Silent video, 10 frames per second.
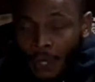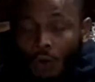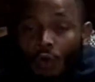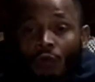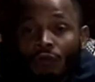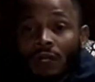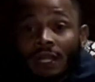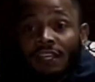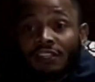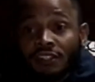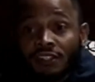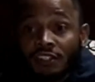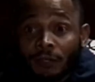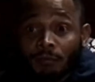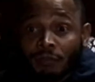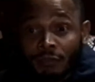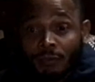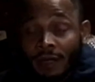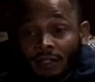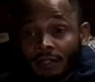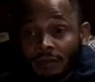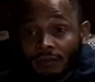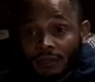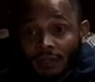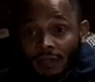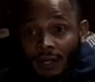on relationship perspectives